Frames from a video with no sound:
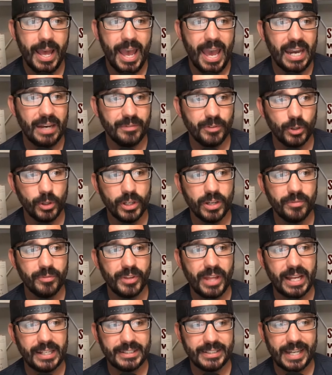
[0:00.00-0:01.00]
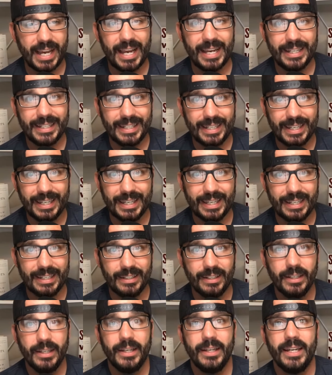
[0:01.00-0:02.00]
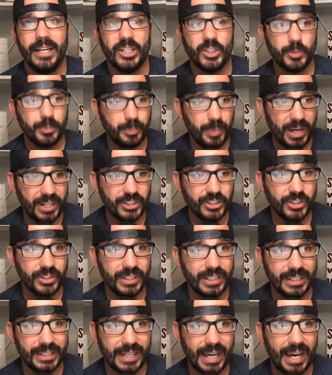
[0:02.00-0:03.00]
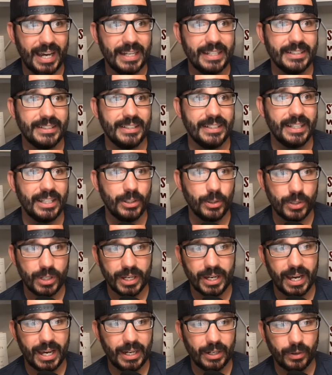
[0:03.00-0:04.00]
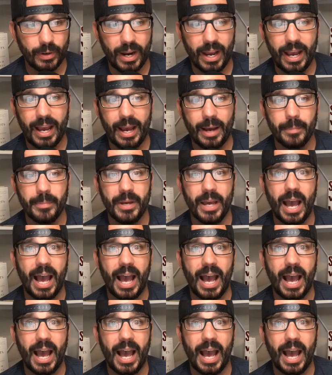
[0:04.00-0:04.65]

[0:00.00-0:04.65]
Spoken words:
And if you're looking for that tight end, especially in Dynasty, that you can kind of grab,